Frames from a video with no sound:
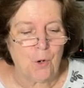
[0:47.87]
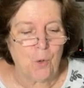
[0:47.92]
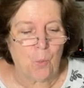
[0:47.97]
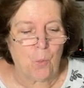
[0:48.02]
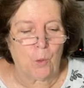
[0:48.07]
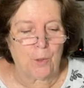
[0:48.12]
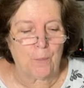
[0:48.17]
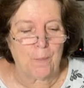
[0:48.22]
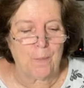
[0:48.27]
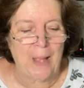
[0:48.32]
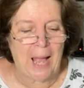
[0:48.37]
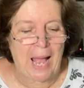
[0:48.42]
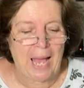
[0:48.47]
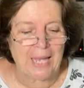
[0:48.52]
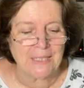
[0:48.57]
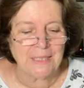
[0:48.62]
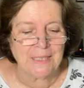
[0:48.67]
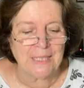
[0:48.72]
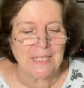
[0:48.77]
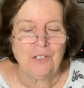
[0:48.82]
We're
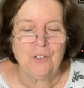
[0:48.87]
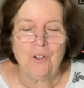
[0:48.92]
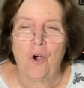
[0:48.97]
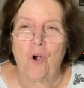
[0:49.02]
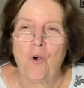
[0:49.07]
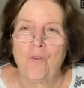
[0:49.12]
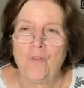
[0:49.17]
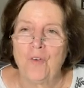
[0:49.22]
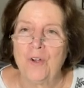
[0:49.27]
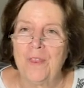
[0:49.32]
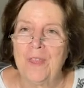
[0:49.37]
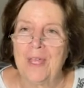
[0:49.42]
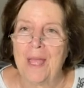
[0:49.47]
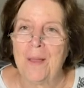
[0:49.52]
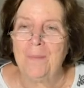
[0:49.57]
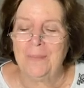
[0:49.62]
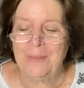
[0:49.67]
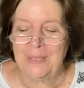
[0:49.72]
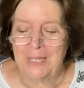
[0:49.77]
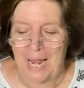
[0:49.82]
paddling over
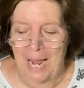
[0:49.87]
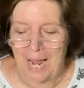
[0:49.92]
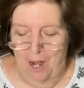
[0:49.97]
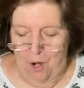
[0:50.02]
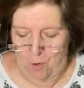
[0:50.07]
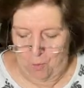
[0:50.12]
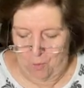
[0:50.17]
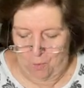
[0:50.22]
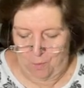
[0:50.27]
them now.